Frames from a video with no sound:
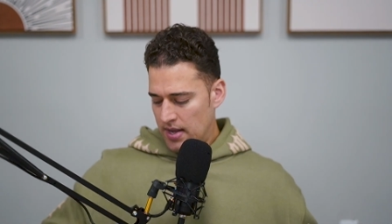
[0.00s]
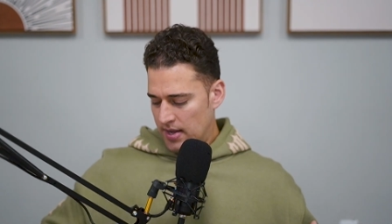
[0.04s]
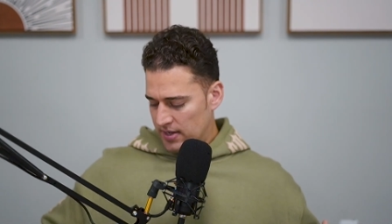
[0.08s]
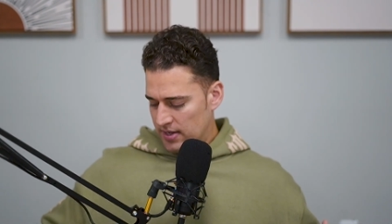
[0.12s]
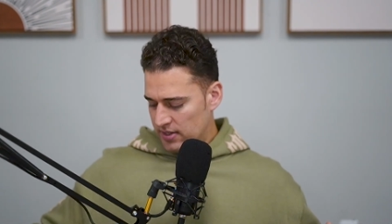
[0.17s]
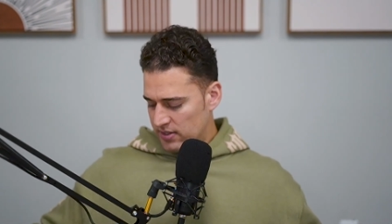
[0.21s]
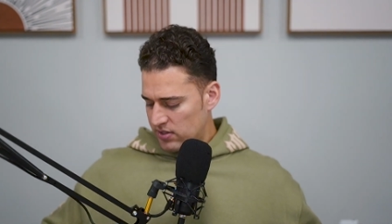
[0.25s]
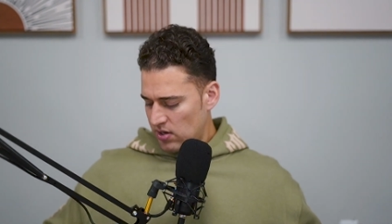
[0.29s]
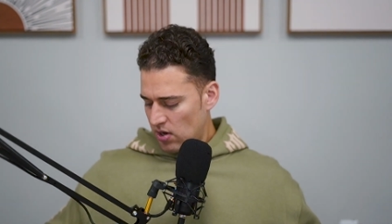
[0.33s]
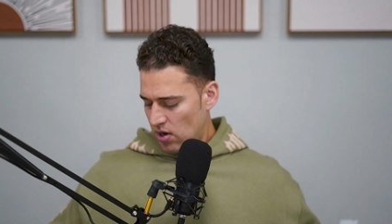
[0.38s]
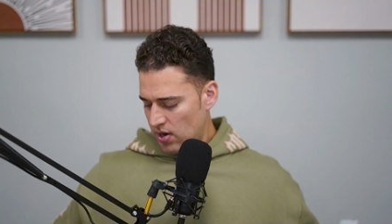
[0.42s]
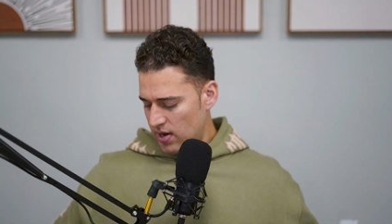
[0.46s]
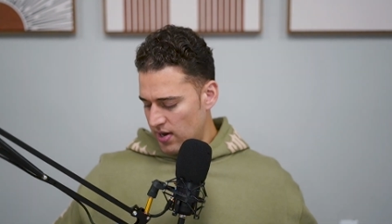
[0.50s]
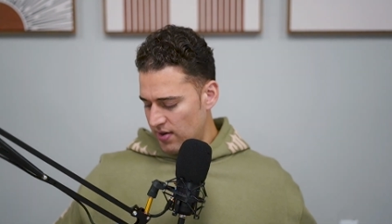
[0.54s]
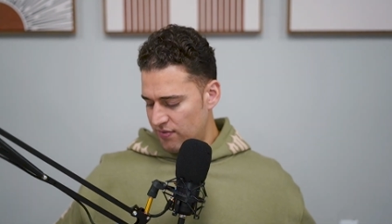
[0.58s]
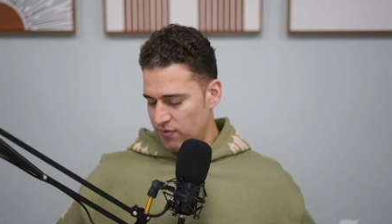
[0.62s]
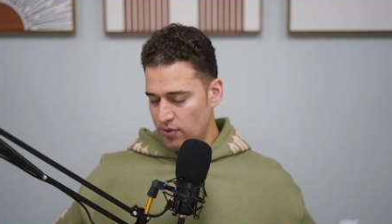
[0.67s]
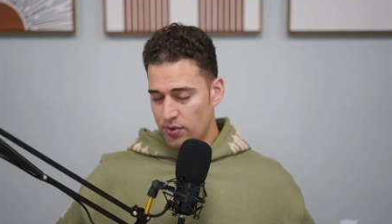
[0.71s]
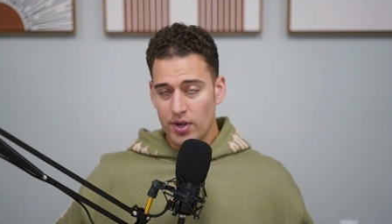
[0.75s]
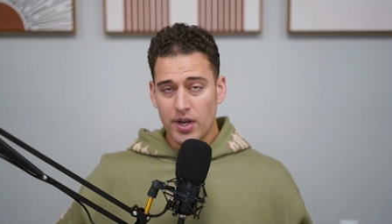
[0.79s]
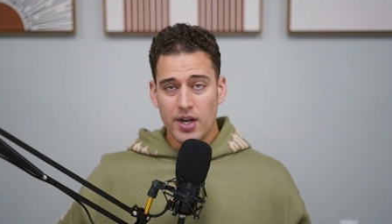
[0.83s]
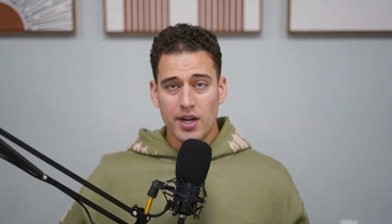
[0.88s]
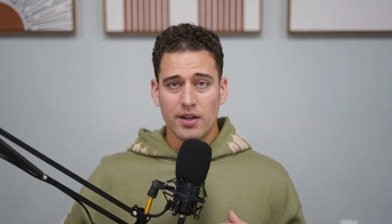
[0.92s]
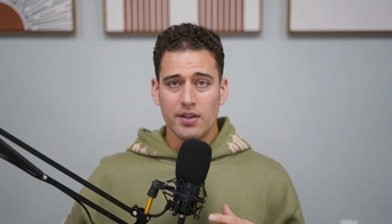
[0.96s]
Sorry if you
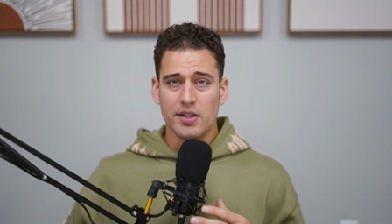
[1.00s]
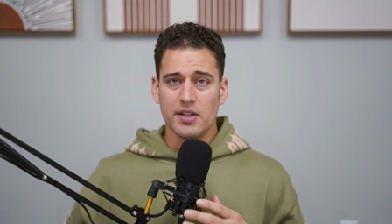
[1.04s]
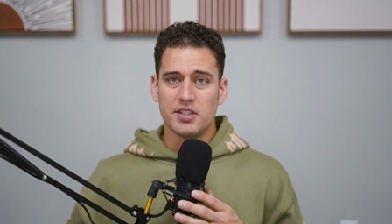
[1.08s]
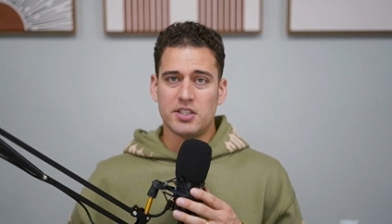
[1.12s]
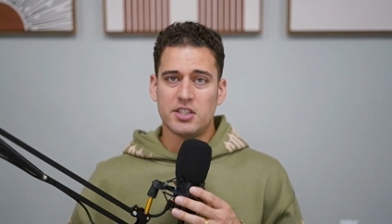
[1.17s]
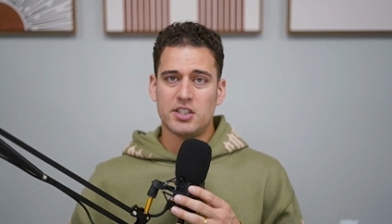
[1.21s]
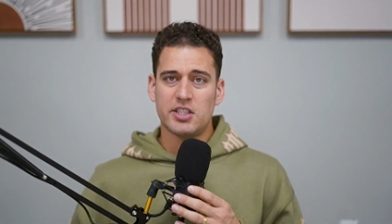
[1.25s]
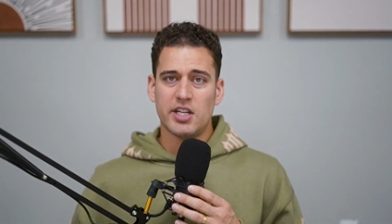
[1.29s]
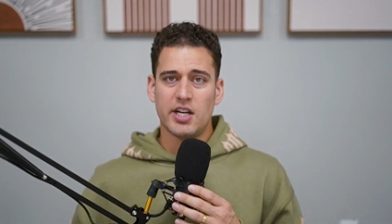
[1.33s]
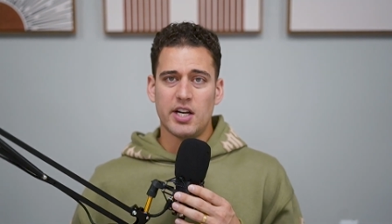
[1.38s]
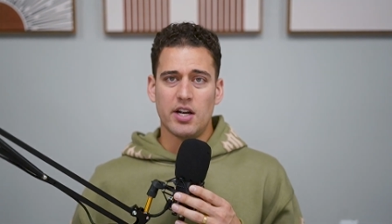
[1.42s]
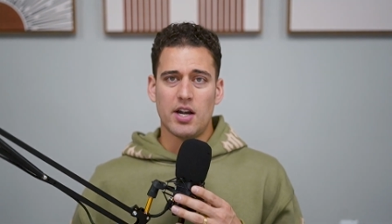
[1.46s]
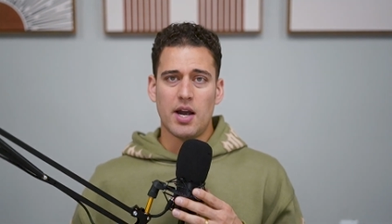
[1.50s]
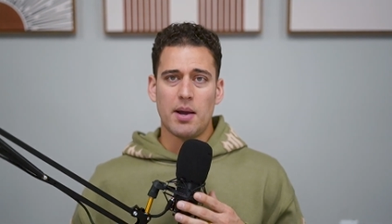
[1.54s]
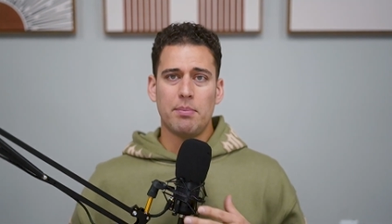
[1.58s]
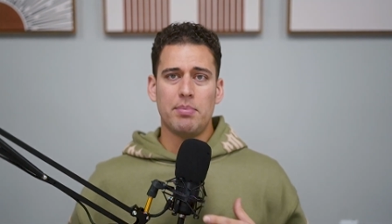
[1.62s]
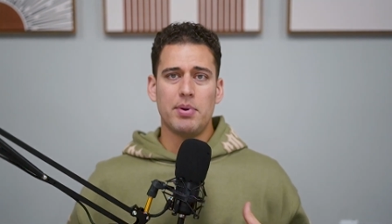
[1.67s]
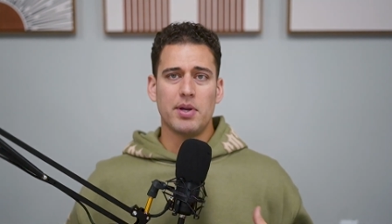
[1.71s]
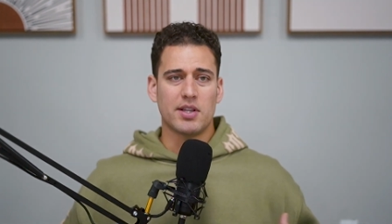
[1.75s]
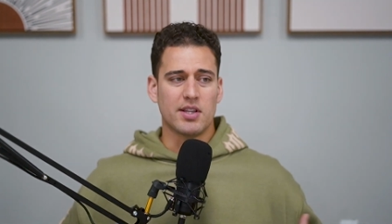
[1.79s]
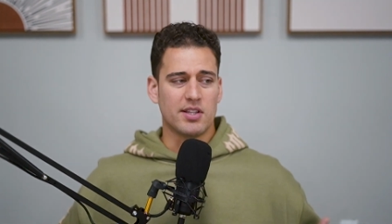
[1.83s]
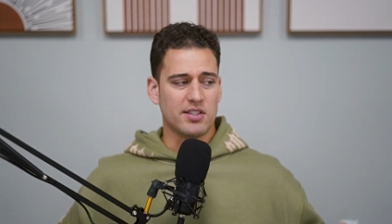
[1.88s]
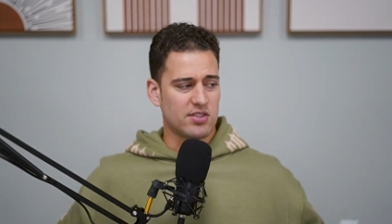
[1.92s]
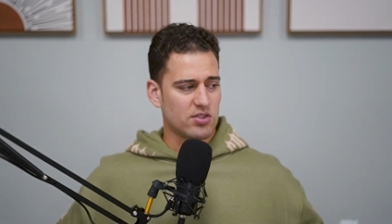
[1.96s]
can hear this chair. I
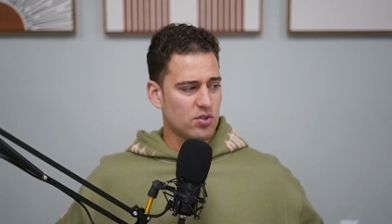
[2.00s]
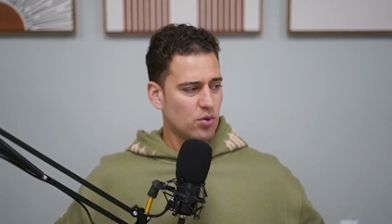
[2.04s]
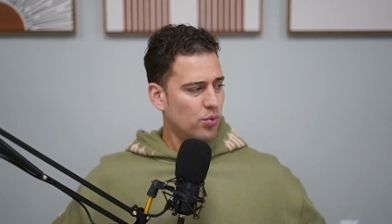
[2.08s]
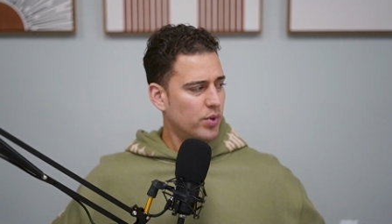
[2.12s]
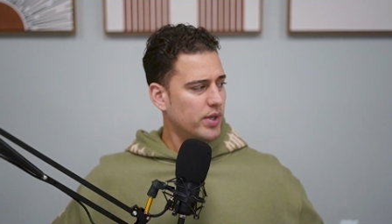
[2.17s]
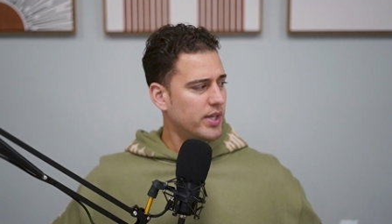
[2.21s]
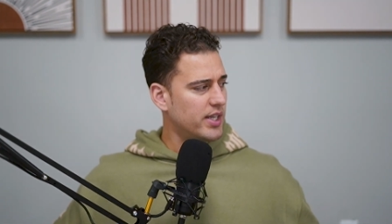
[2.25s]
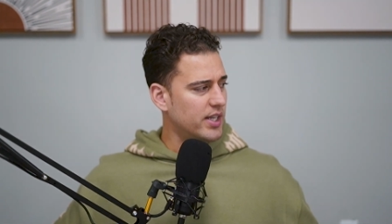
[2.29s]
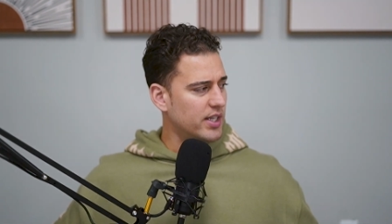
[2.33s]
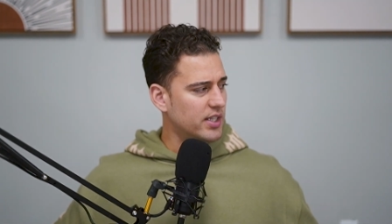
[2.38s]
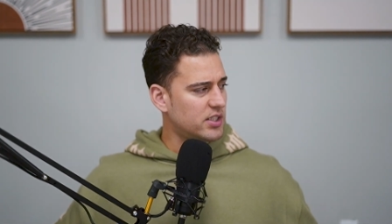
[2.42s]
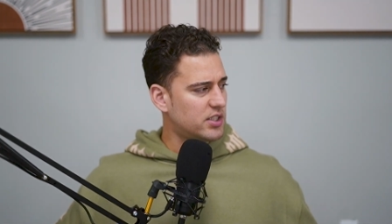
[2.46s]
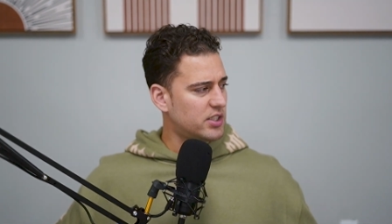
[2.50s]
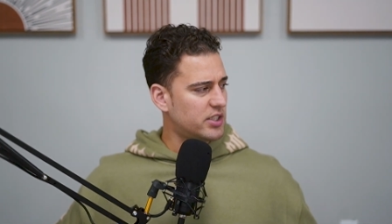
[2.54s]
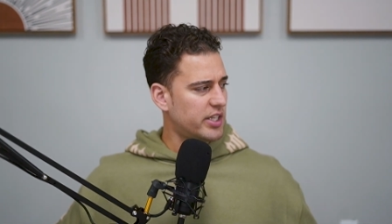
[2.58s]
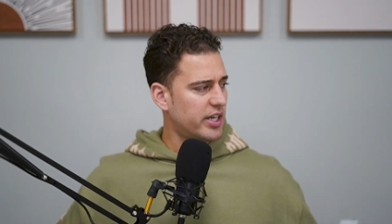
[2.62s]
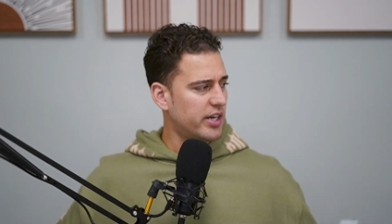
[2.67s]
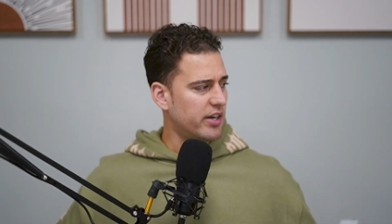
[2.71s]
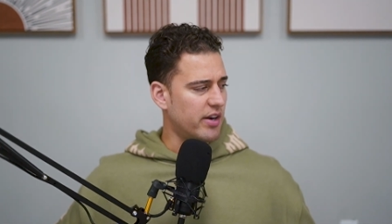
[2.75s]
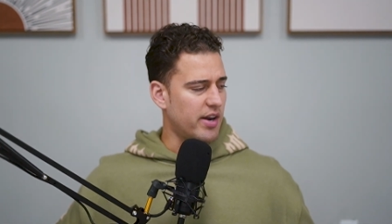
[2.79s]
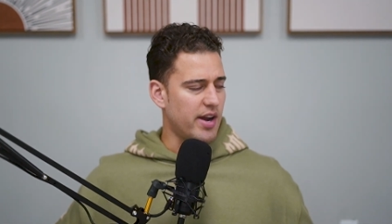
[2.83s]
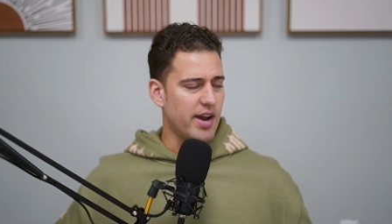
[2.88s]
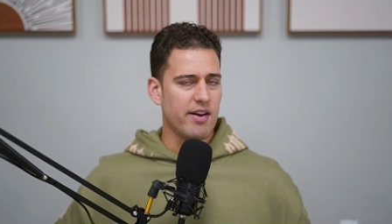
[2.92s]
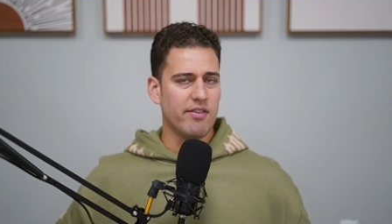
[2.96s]
picked the squeakiest
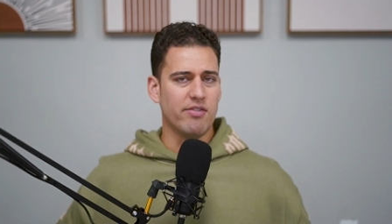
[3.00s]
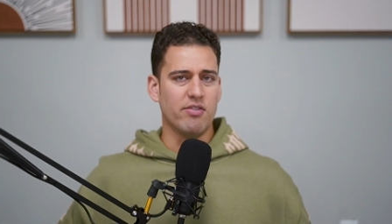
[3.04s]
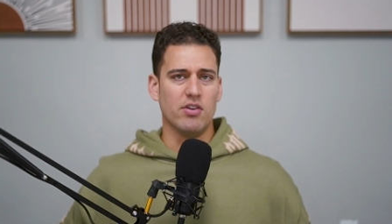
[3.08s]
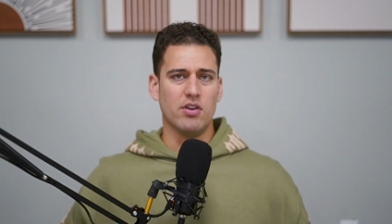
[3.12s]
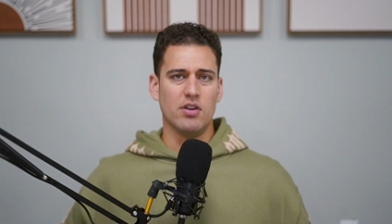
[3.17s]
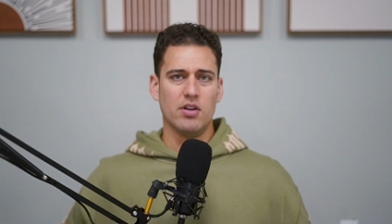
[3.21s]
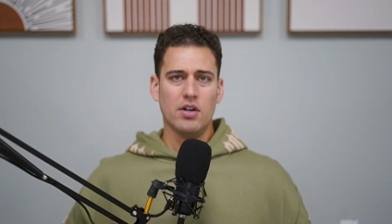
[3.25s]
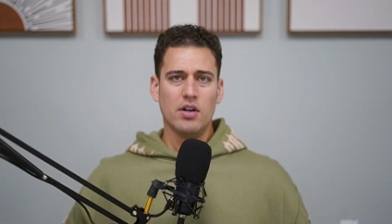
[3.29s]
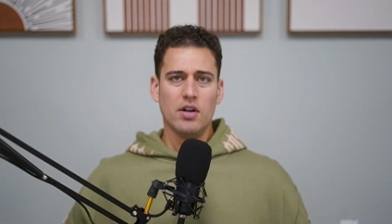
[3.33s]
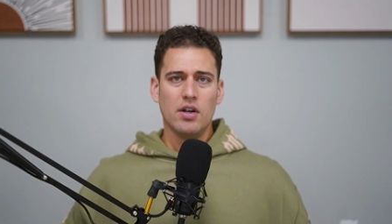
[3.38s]
chair ever.